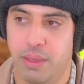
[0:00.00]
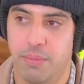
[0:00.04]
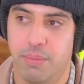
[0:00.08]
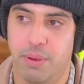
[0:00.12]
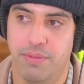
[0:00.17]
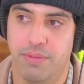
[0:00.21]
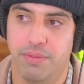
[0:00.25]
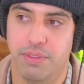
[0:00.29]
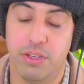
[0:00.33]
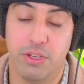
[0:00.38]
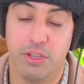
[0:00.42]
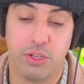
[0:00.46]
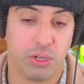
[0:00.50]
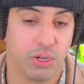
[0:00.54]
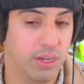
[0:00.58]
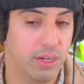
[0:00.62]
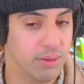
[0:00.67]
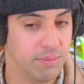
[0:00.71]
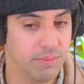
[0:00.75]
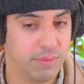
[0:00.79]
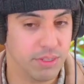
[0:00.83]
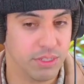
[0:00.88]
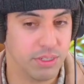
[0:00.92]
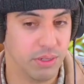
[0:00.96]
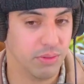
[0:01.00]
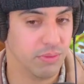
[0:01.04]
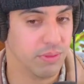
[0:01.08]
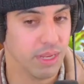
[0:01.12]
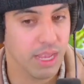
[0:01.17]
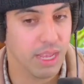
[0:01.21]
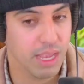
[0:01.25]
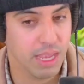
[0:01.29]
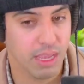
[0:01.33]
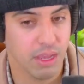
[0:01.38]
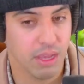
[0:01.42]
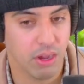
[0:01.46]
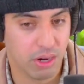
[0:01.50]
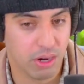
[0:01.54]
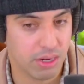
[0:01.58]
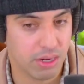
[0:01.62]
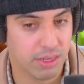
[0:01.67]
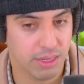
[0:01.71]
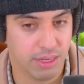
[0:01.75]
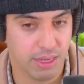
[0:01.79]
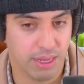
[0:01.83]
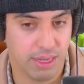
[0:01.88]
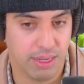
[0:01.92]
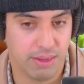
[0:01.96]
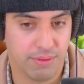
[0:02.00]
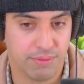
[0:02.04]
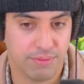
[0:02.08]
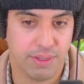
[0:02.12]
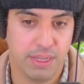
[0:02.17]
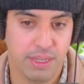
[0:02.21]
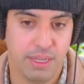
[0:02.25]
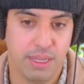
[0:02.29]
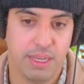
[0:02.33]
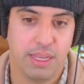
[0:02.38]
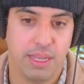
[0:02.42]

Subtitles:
But if the drums don't hit hard enough,